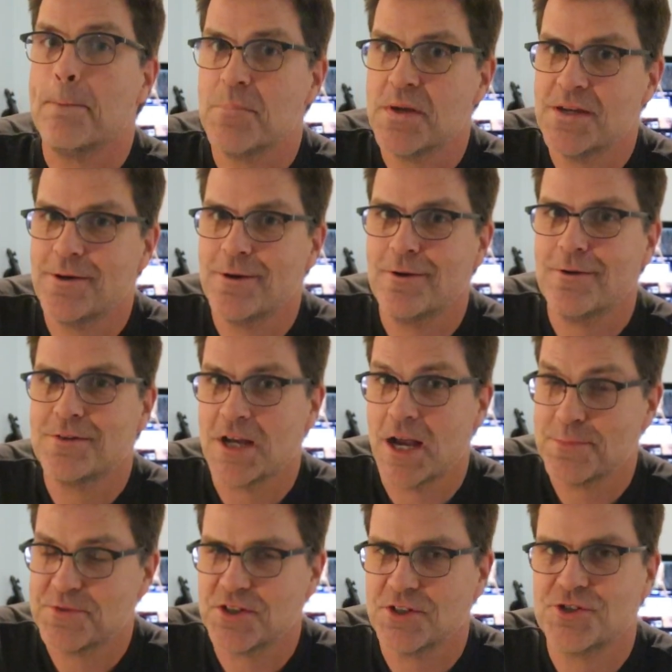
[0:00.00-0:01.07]
meter,
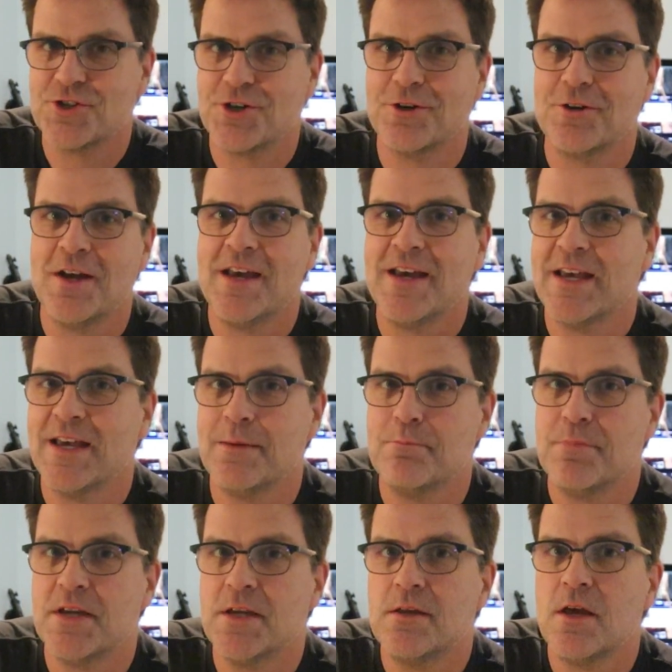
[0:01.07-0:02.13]
time signature, and
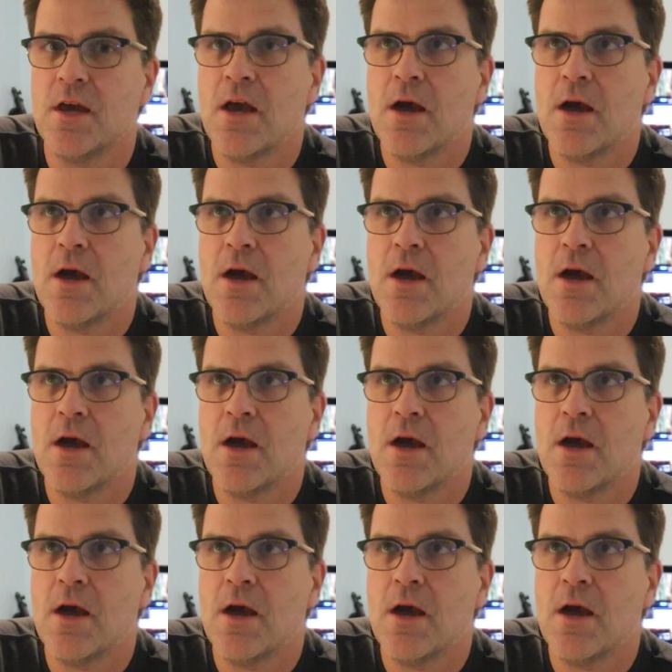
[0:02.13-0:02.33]
beat.